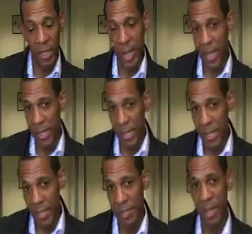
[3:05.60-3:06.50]
the
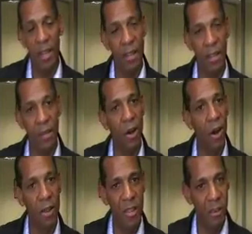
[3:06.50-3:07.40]
ideas and think,
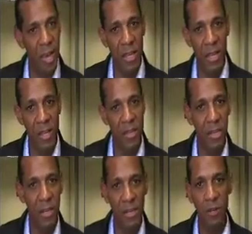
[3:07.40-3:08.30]
are there ideas
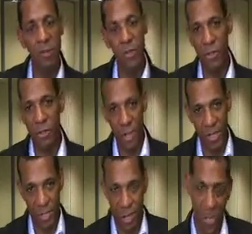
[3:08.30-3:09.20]
here which
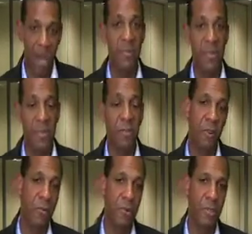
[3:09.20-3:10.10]
address that particular
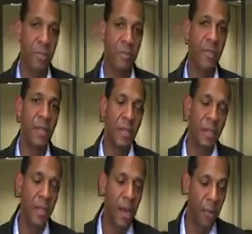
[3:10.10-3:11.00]
emotion?
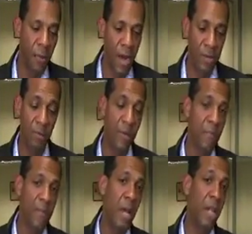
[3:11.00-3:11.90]
Likewise, we
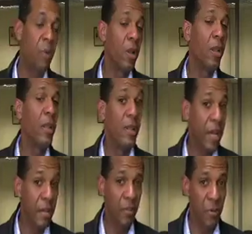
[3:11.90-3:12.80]
might find that one of the
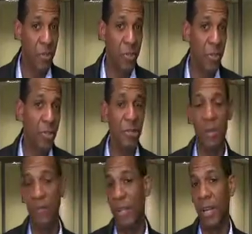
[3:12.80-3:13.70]
negative emotions,
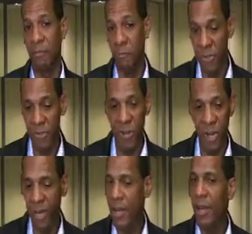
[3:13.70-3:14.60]
something like
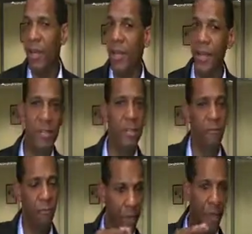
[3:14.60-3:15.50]
frustrated, is
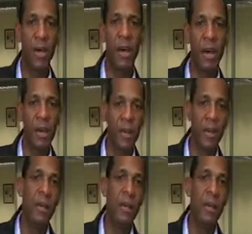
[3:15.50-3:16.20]
very high.